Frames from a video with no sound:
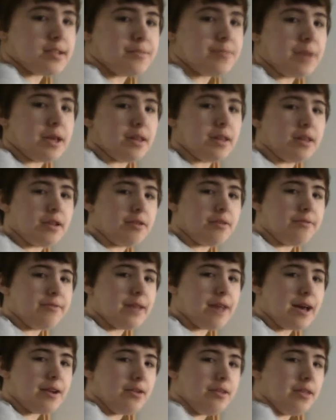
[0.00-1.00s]
gets me a little
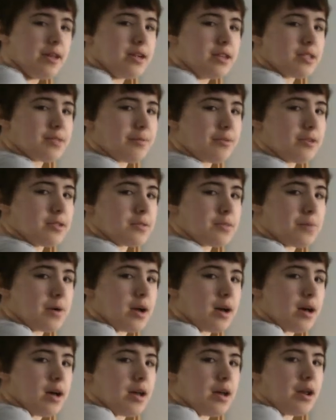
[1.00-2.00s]
flatter than a sports
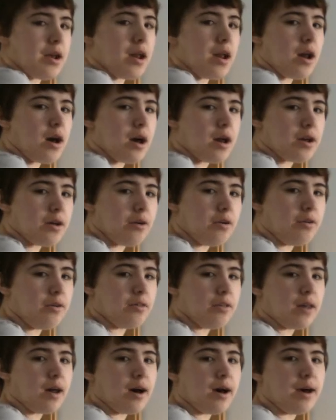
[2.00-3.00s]
bra, not a
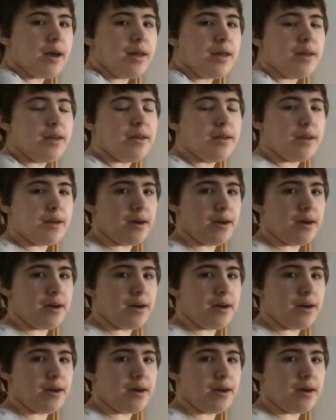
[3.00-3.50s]
whole lot.